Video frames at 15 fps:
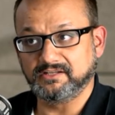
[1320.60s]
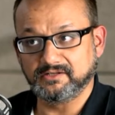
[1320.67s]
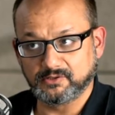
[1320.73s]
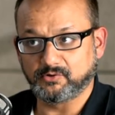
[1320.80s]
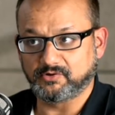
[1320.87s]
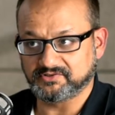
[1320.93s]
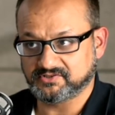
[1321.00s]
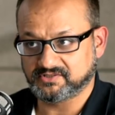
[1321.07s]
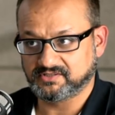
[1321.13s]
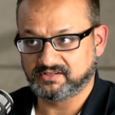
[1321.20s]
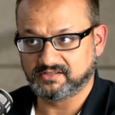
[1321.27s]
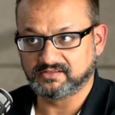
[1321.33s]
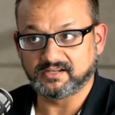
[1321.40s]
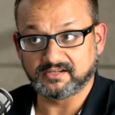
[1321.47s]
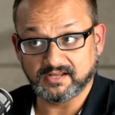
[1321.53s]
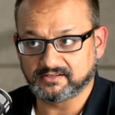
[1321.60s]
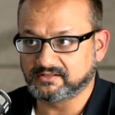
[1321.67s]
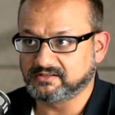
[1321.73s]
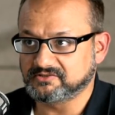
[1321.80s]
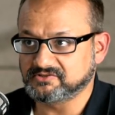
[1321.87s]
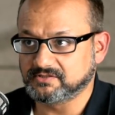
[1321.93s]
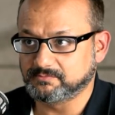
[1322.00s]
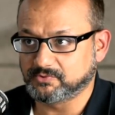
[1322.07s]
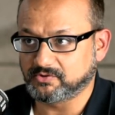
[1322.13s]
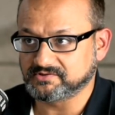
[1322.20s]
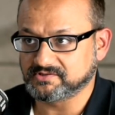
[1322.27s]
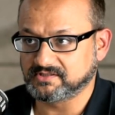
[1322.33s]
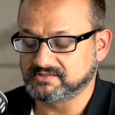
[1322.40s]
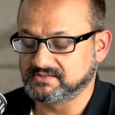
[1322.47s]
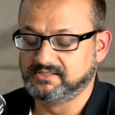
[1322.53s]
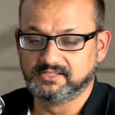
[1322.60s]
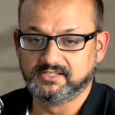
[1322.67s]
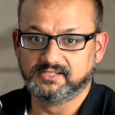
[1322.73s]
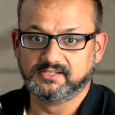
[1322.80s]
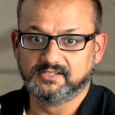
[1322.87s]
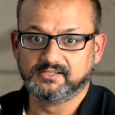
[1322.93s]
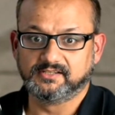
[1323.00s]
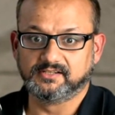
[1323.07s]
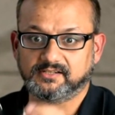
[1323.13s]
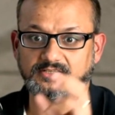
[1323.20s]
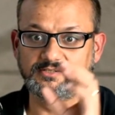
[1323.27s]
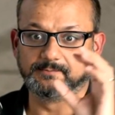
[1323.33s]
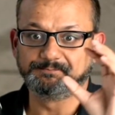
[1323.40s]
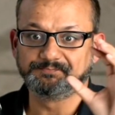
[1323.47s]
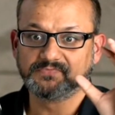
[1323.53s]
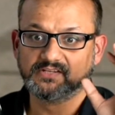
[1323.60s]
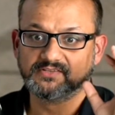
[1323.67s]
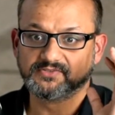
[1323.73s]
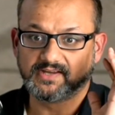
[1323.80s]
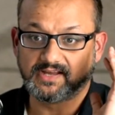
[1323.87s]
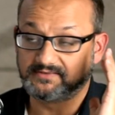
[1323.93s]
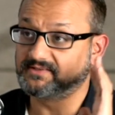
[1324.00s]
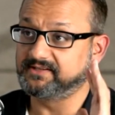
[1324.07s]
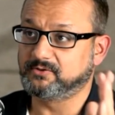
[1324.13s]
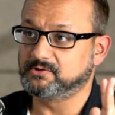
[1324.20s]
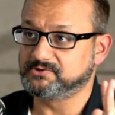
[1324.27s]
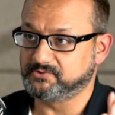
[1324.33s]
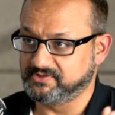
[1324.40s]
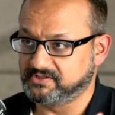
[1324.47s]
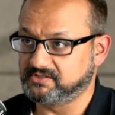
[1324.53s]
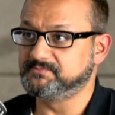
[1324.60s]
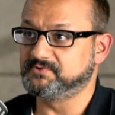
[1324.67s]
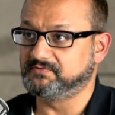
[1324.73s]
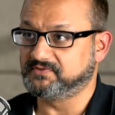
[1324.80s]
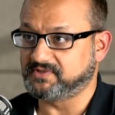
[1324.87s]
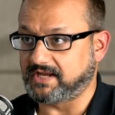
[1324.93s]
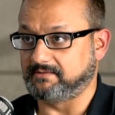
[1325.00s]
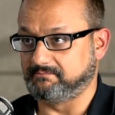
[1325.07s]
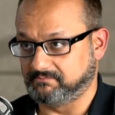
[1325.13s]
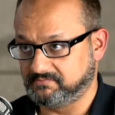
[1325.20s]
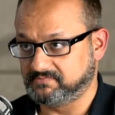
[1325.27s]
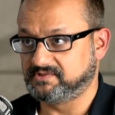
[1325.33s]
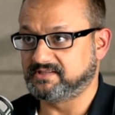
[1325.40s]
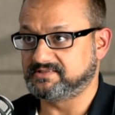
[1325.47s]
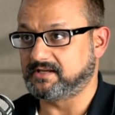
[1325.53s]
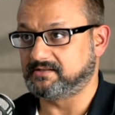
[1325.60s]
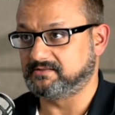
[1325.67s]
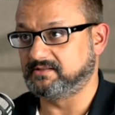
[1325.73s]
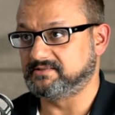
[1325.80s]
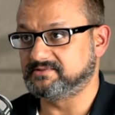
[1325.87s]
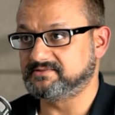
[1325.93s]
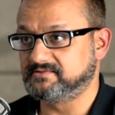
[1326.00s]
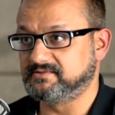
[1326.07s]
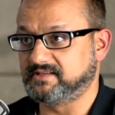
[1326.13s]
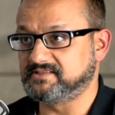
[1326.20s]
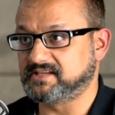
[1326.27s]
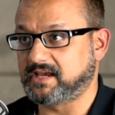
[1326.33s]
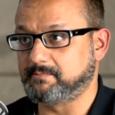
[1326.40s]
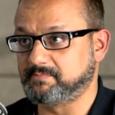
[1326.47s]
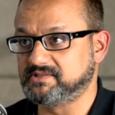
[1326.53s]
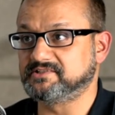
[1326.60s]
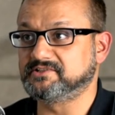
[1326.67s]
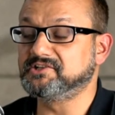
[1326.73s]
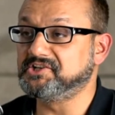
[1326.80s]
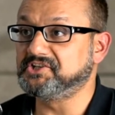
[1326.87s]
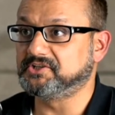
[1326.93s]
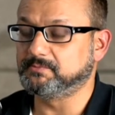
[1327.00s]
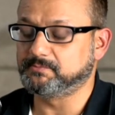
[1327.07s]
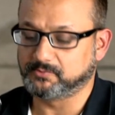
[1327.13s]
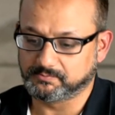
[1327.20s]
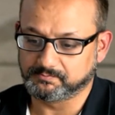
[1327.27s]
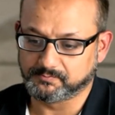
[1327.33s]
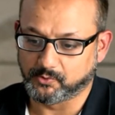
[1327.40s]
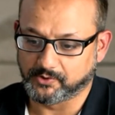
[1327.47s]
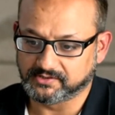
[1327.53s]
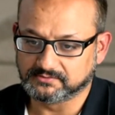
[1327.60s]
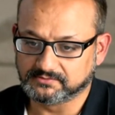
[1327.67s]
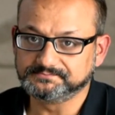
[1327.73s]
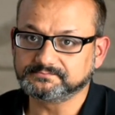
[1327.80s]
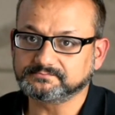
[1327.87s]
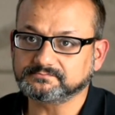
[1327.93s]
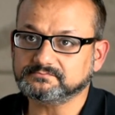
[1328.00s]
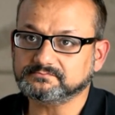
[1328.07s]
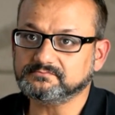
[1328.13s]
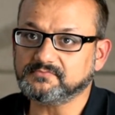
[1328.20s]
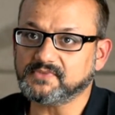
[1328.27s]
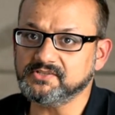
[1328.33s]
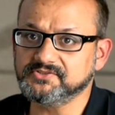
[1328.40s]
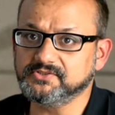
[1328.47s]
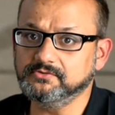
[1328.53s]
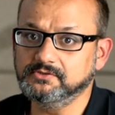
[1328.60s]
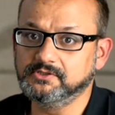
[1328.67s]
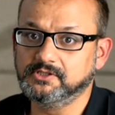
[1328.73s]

lost in that aggregation process. uh, so and then also in terms of time, that's happens at a later point. So